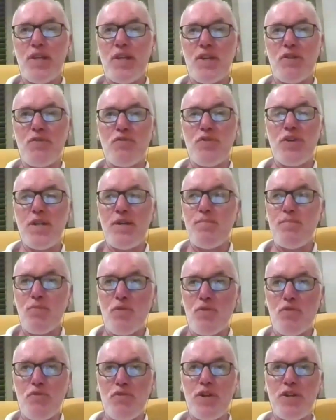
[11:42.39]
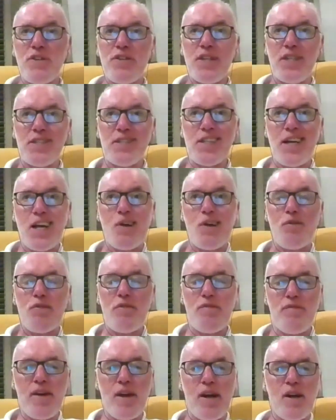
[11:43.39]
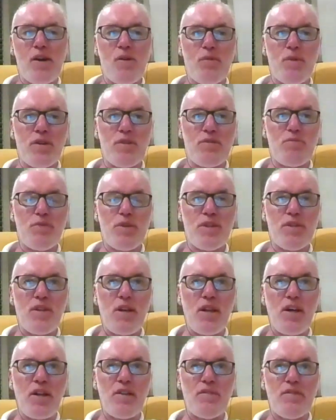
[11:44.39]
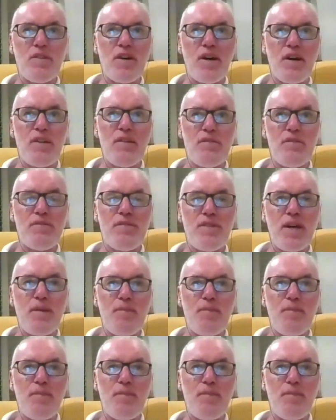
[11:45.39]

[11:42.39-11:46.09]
grim, gritty, dour affair with a lot of kind of